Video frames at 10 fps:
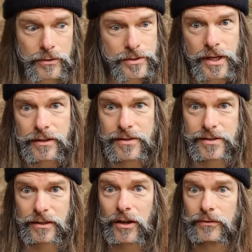could say this
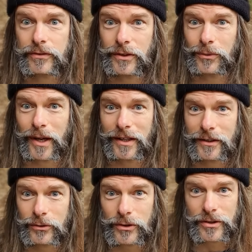is love in a way,
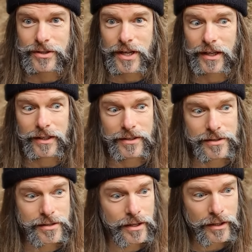or you could say it
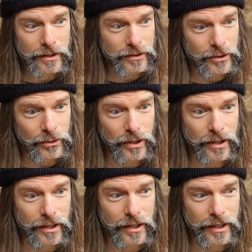is,
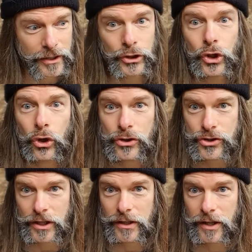
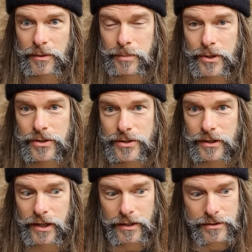acknowledging another
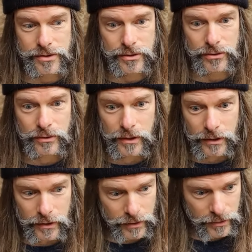person into
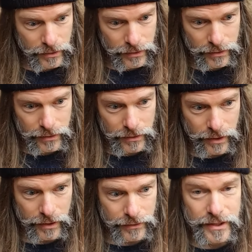
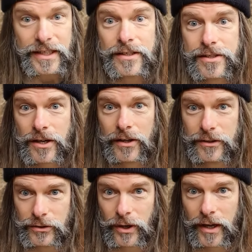the insight
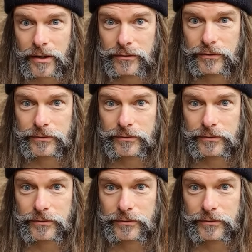that you have.